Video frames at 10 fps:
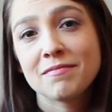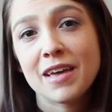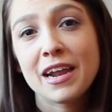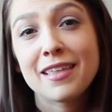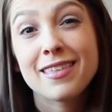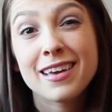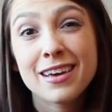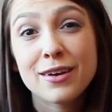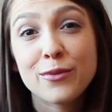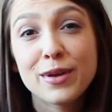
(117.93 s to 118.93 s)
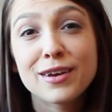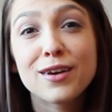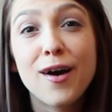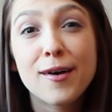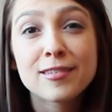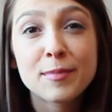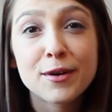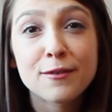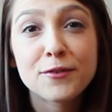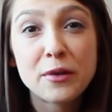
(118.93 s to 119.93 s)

And I think we can all spare